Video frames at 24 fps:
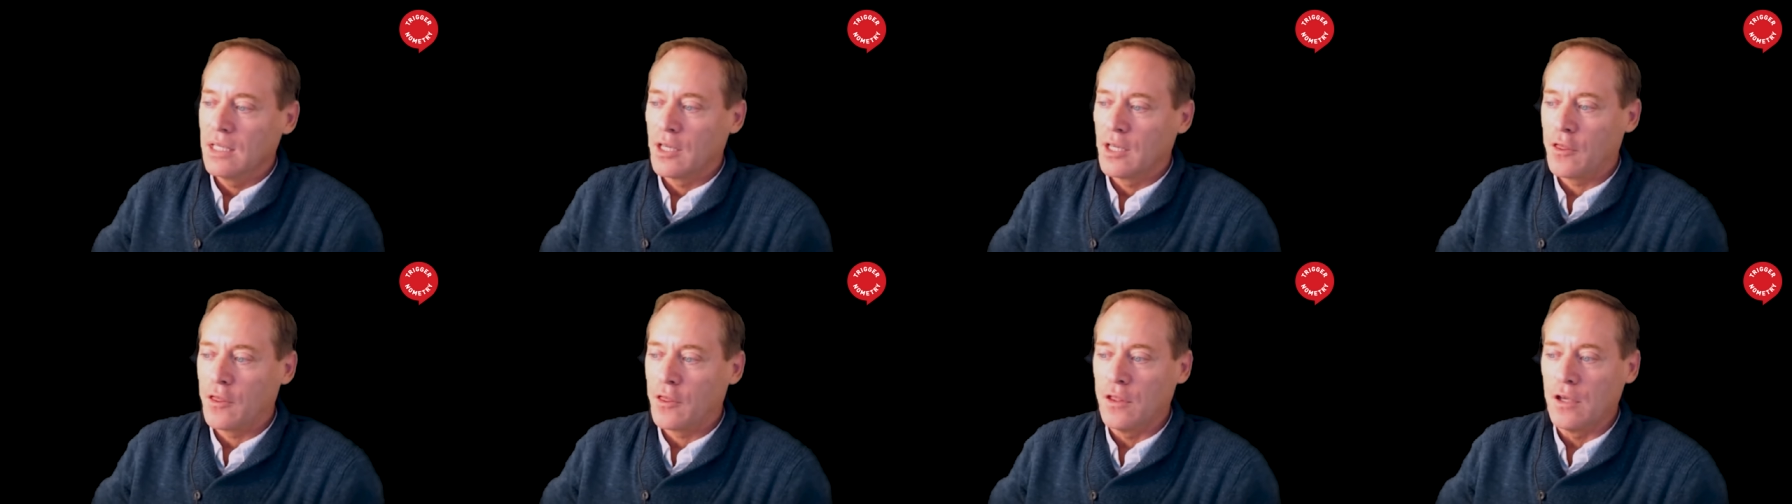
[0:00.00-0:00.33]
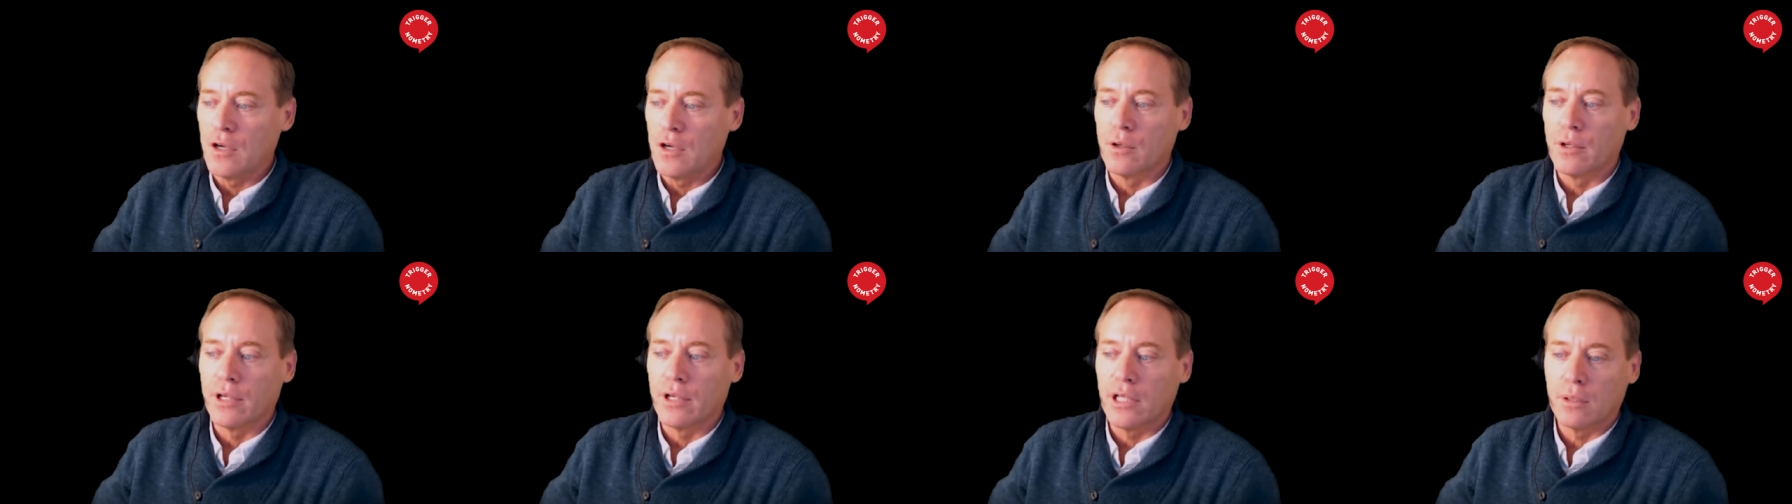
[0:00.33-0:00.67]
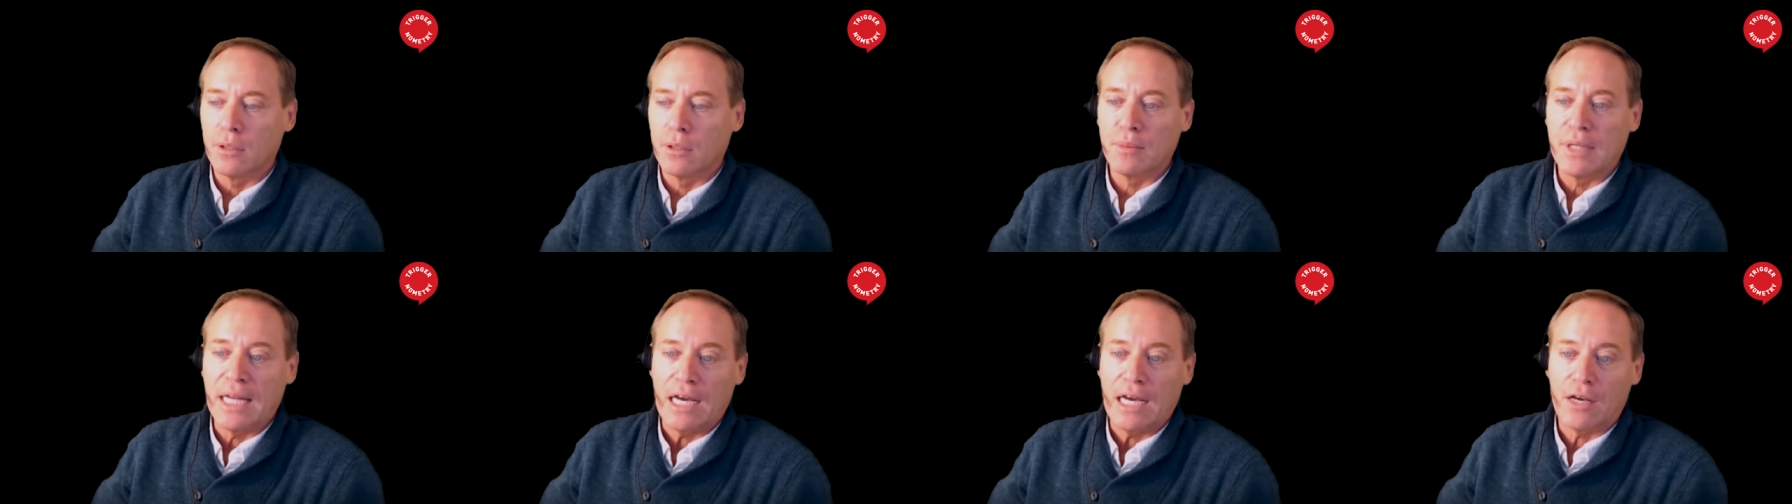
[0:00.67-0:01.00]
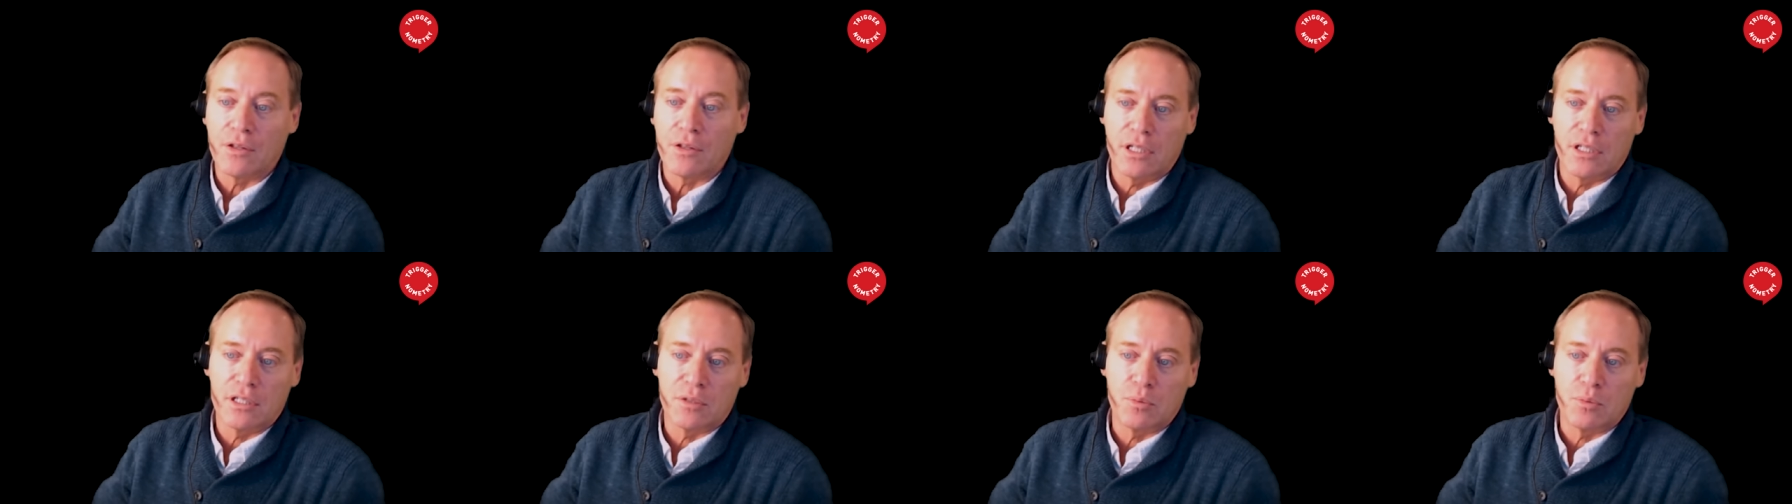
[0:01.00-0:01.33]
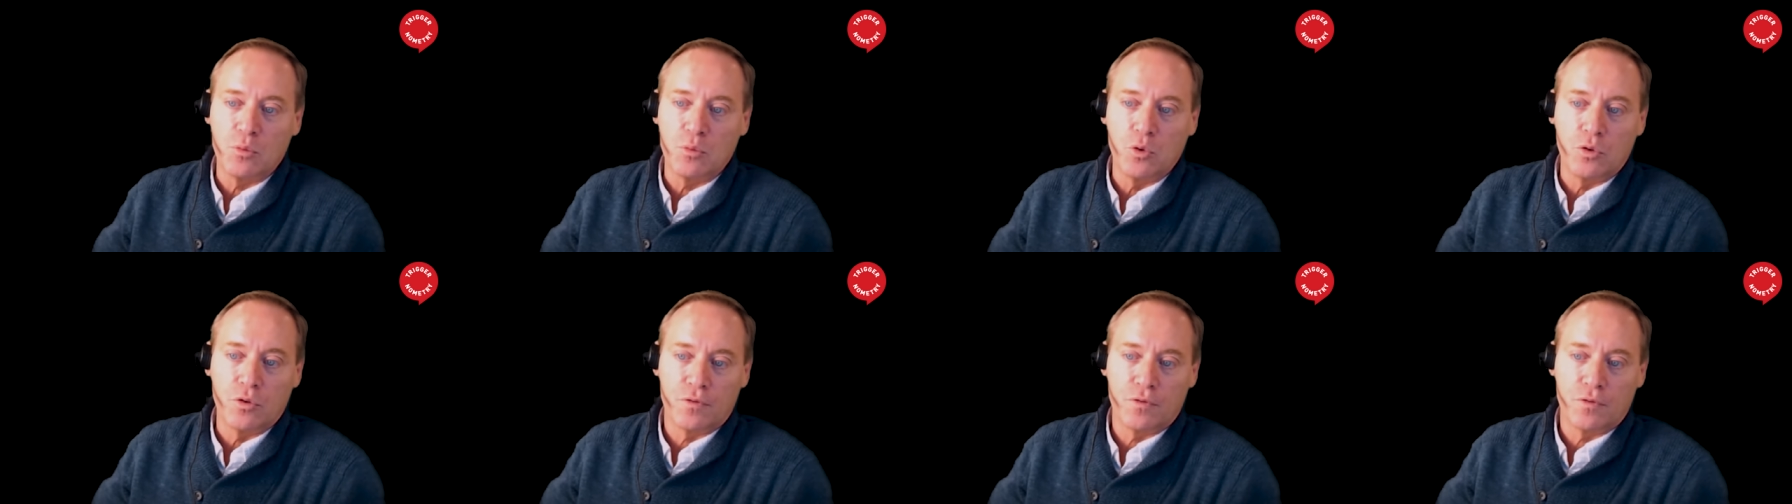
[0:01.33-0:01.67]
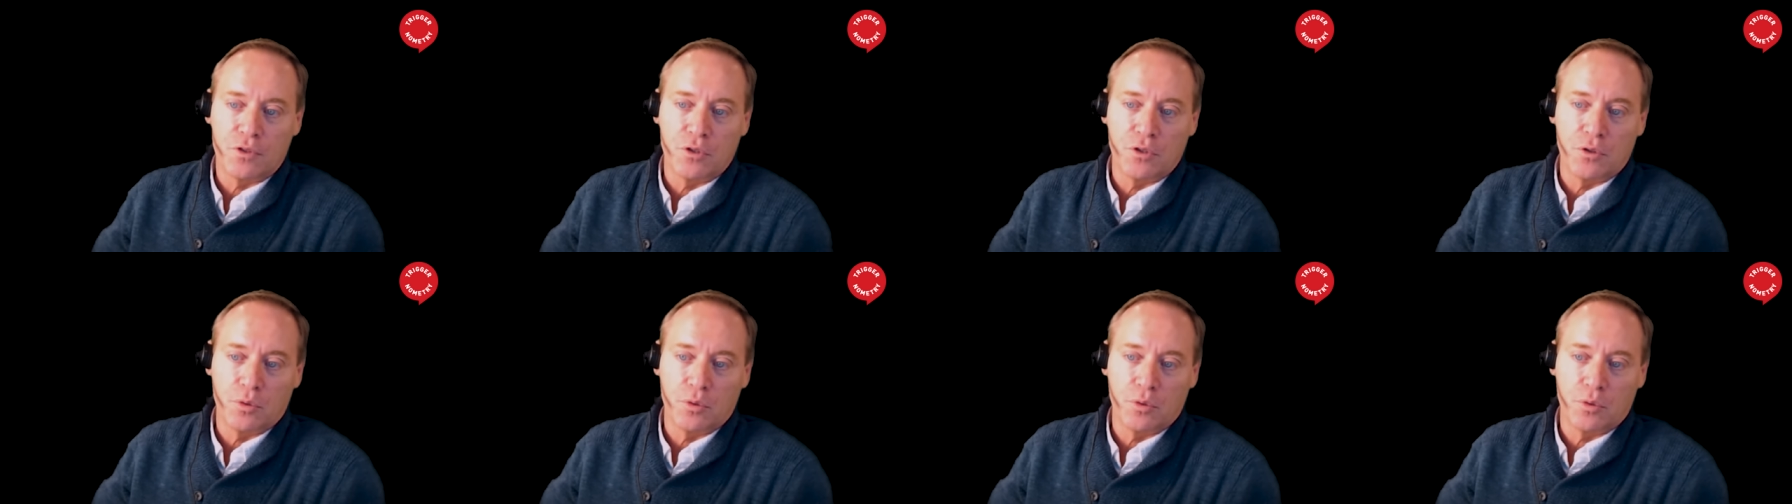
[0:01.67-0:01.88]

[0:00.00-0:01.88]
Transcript: Ethereum, now that it's moved